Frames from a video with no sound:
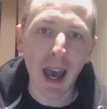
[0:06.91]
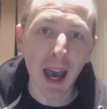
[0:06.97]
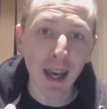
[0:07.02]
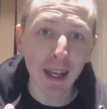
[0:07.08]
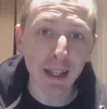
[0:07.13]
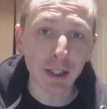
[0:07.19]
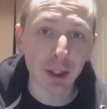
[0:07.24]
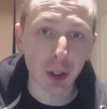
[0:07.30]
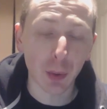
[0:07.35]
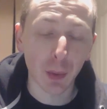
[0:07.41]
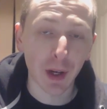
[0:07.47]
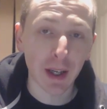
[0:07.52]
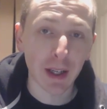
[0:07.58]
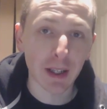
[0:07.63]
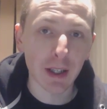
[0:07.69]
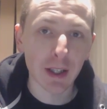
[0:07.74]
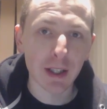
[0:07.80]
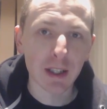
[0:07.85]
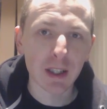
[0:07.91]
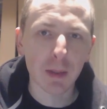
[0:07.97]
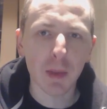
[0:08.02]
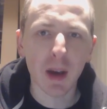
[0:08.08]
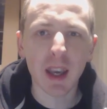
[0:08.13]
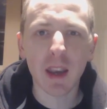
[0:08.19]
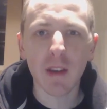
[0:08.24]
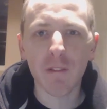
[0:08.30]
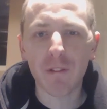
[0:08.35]
added to it to
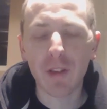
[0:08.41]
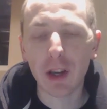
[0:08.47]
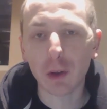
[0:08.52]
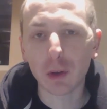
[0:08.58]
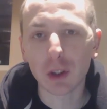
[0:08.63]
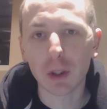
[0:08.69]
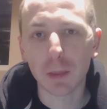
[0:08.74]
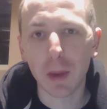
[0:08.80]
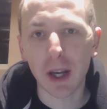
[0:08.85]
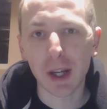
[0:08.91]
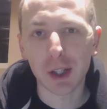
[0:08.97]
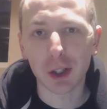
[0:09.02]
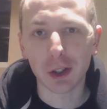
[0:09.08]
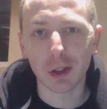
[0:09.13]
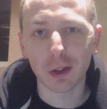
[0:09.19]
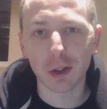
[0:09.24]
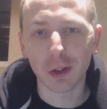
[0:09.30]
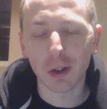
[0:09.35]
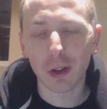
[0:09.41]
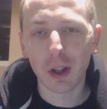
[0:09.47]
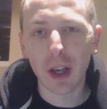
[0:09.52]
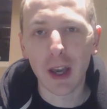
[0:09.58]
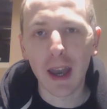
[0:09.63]
make it feel special.